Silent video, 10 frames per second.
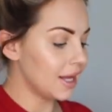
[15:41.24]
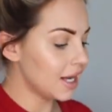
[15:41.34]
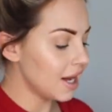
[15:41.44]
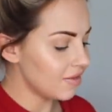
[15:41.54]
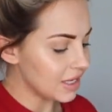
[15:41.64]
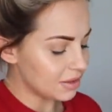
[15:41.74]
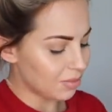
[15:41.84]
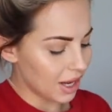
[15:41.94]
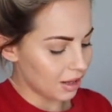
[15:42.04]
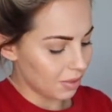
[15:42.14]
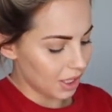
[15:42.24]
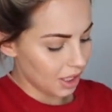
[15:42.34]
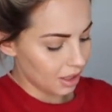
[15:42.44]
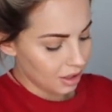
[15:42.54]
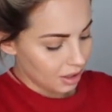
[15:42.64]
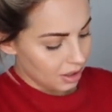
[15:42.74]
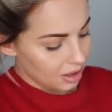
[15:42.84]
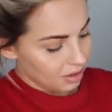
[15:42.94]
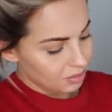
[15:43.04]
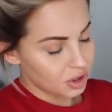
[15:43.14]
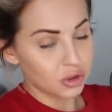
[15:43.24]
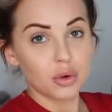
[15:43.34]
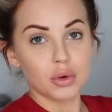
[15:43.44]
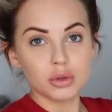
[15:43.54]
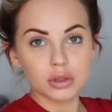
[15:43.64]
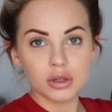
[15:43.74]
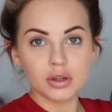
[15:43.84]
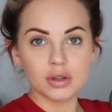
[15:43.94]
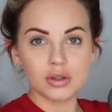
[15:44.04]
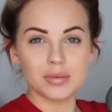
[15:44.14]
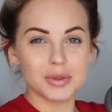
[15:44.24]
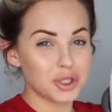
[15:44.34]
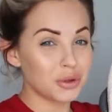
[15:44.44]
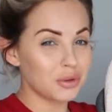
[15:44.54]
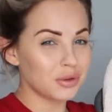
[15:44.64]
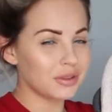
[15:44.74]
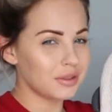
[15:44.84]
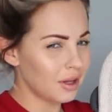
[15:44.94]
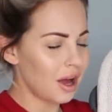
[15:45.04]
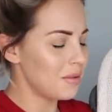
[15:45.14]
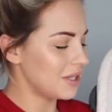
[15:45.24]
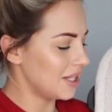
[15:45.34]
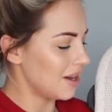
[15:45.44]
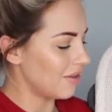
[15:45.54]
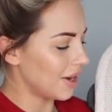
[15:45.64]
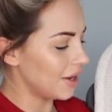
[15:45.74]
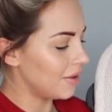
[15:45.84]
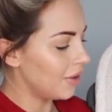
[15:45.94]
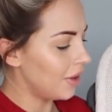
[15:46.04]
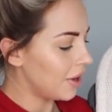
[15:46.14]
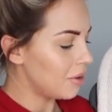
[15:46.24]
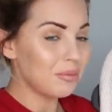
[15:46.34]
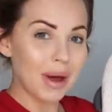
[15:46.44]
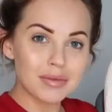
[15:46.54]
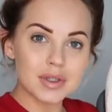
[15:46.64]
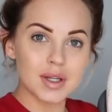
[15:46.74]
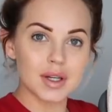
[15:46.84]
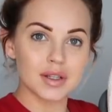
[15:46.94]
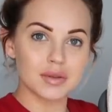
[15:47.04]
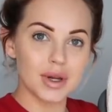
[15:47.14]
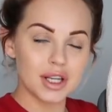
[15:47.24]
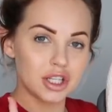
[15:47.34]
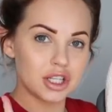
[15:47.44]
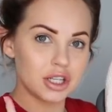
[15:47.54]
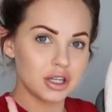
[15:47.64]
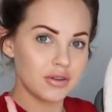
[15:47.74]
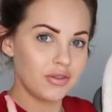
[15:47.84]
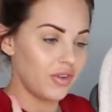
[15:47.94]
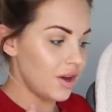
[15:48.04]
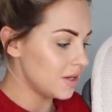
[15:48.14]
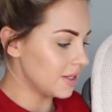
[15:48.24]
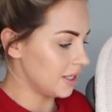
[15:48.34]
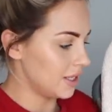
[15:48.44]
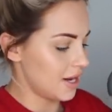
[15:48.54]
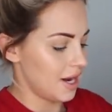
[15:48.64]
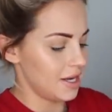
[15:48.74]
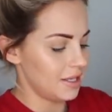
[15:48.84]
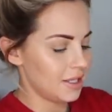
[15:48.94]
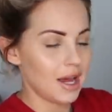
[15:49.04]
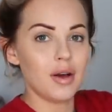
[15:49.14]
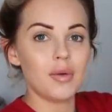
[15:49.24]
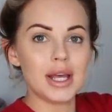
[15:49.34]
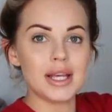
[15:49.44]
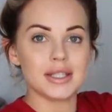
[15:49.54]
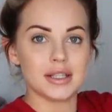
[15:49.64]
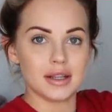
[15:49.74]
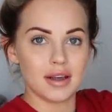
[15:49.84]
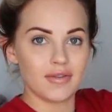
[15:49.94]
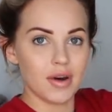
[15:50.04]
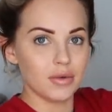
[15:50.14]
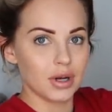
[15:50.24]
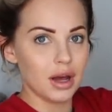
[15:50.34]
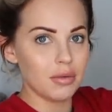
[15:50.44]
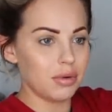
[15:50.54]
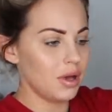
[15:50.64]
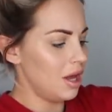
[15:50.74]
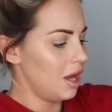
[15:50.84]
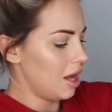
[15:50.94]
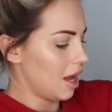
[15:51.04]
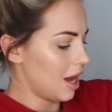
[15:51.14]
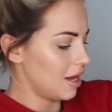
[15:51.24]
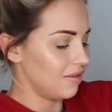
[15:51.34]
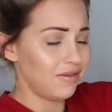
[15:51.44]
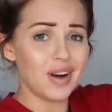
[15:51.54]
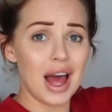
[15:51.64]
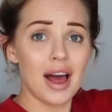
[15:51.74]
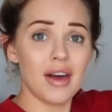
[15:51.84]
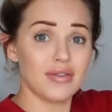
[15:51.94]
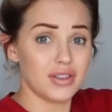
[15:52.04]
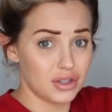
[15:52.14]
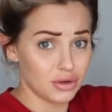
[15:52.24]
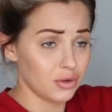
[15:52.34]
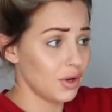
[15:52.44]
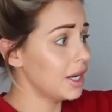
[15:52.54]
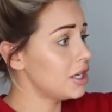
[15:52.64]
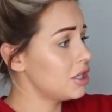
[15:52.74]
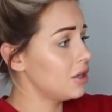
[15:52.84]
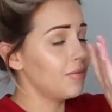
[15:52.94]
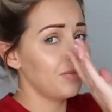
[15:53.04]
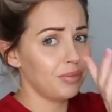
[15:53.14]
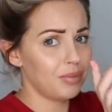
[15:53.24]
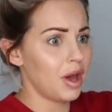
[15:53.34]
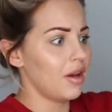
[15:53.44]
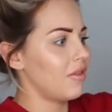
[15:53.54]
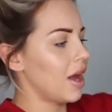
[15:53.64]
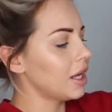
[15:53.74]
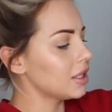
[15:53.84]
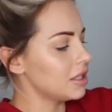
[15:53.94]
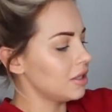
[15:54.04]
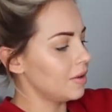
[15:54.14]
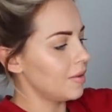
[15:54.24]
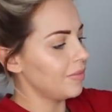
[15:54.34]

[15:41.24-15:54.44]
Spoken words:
I then have these baby Bjorn, hope I said that right, bouncers, which first thing to say is, how easy do they fold up and flat for storage? Perfect.